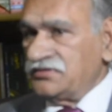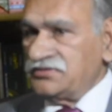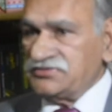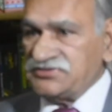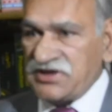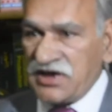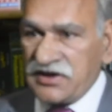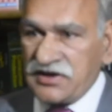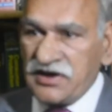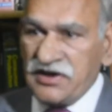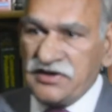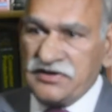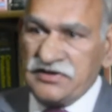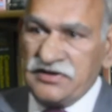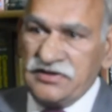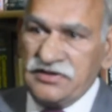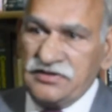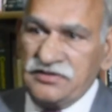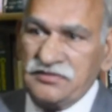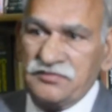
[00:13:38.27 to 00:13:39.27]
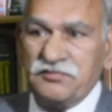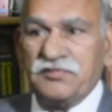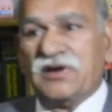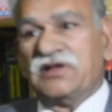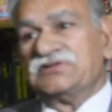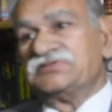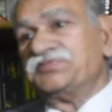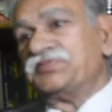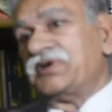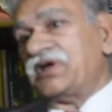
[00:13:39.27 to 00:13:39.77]
Secondary
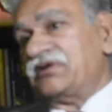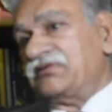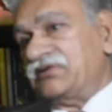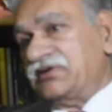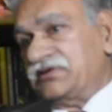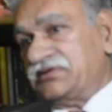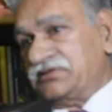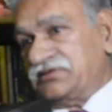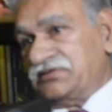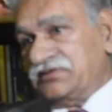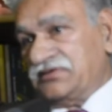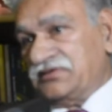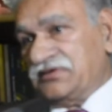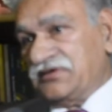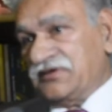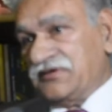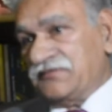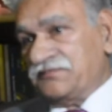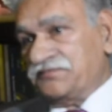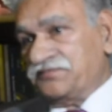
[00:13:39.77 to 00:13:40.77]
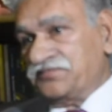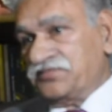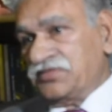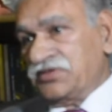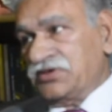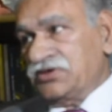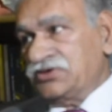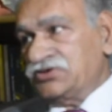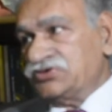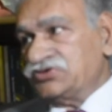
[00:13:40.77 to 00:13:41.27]
plus private.
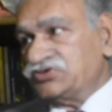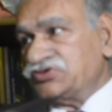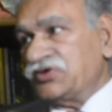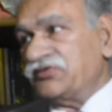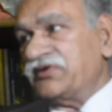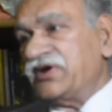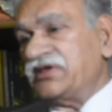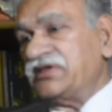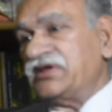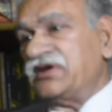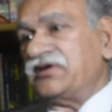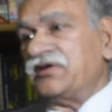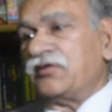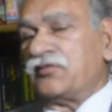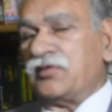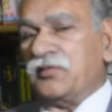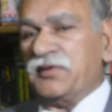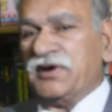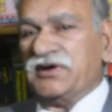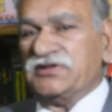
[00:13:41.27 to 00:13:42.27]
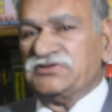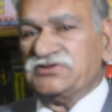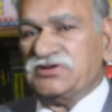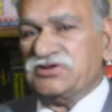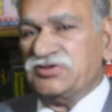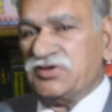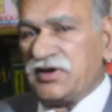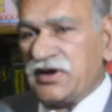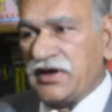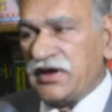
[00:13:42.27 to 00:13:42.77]
So when the document is in
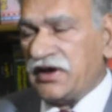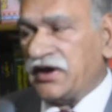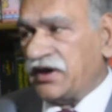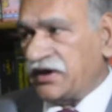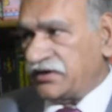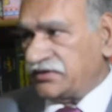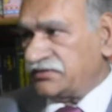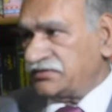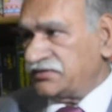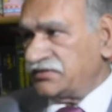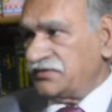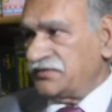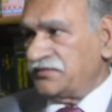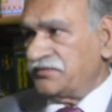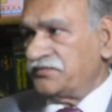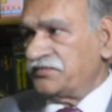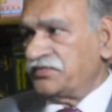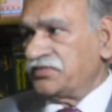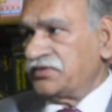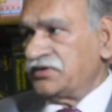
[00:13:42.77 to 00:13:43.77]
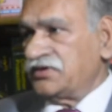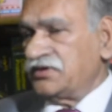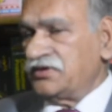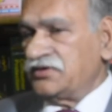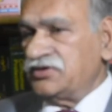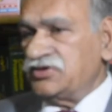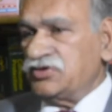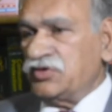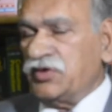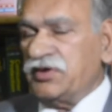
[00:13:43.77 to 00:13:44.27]
your hand,
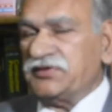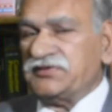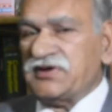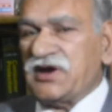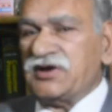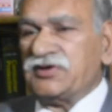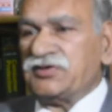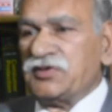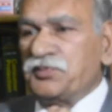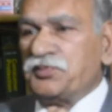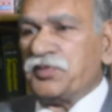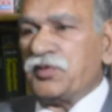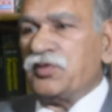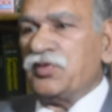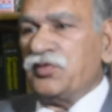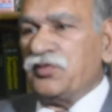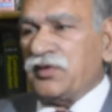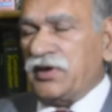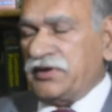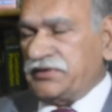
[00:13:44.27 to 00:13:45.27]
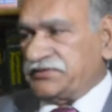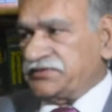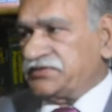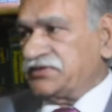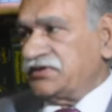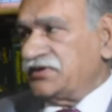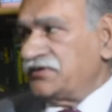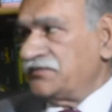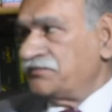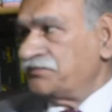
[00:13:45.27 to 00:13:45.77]
you intend to prove it.
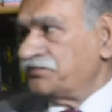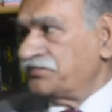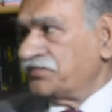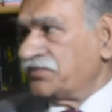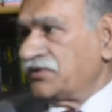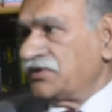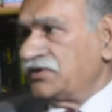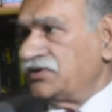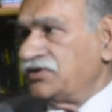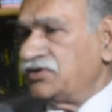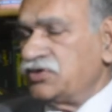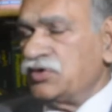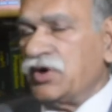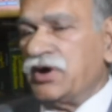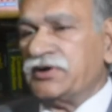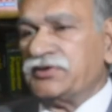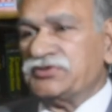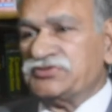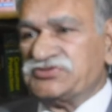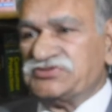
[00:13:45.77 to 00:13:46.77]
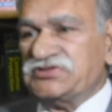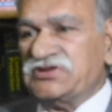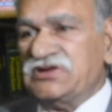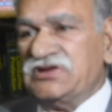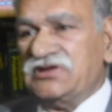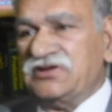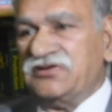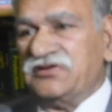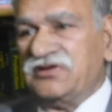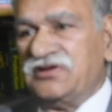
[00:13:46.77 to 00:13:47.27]
You have to
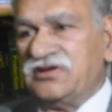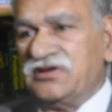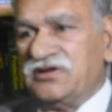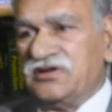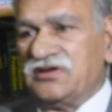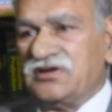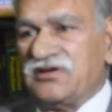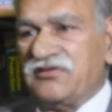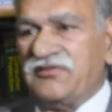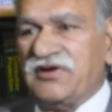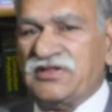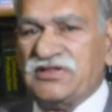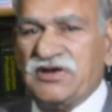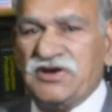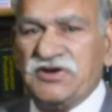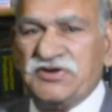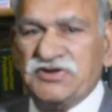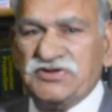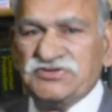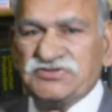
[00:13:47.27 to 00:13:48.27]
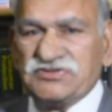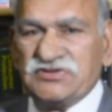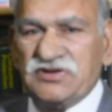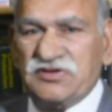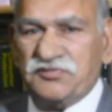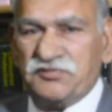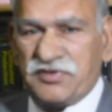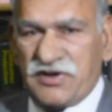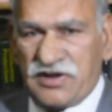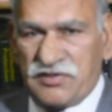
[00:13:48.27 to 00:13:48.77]
see whether it is
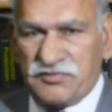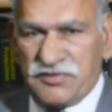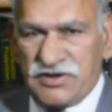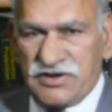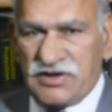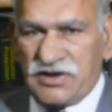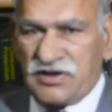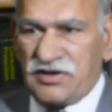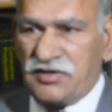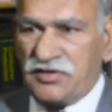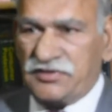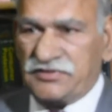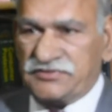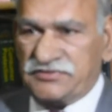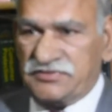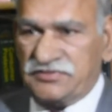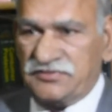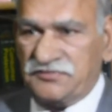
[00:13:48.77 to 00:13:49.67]
primary or not.